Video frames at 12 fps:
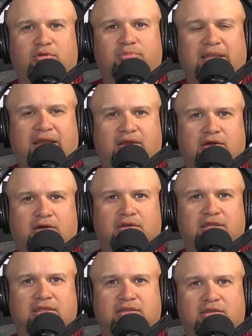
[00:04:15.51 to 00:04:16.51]
or Black
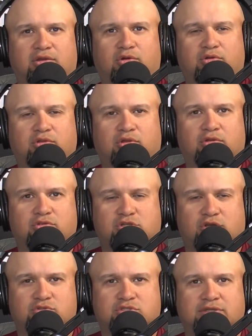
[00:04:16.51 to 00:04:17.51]
Hawk in
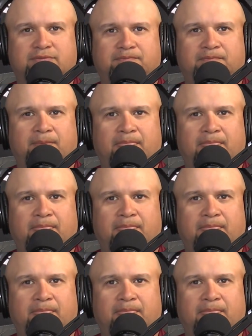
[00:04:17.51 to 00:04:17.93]
Tulsa.